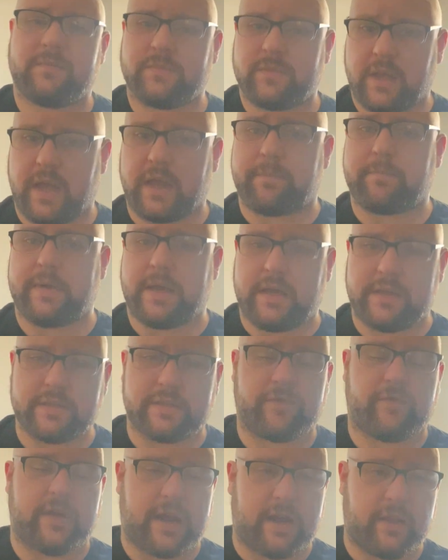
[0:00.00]
like me, he's a
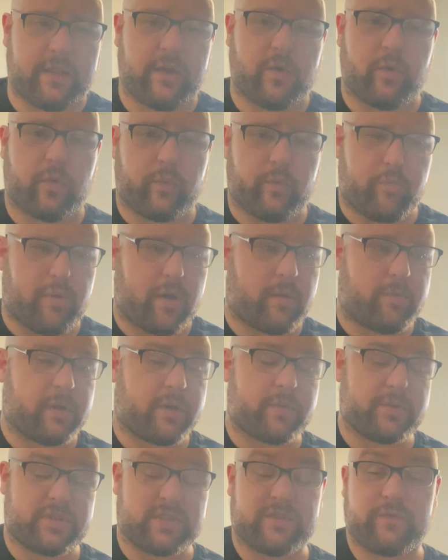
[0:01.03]
fan of the Old Republic,
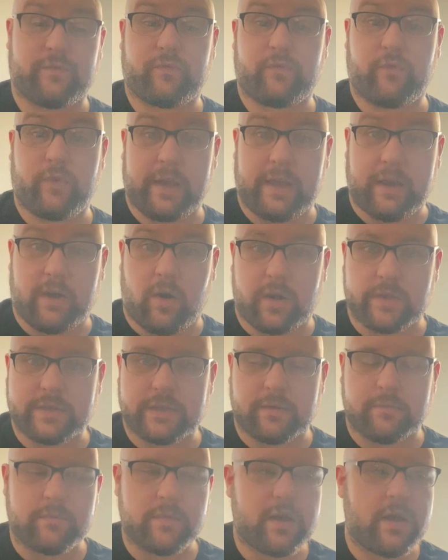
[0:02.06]
which is freaking
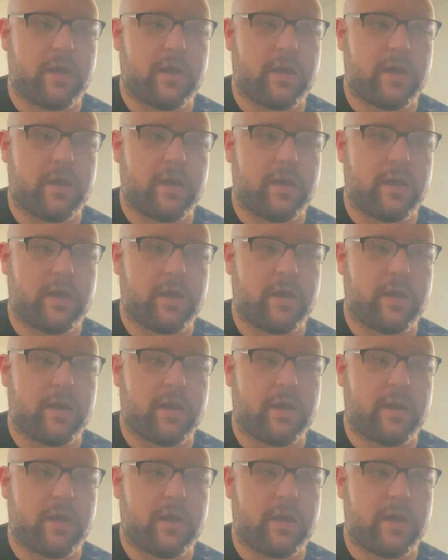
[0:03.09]
awesome.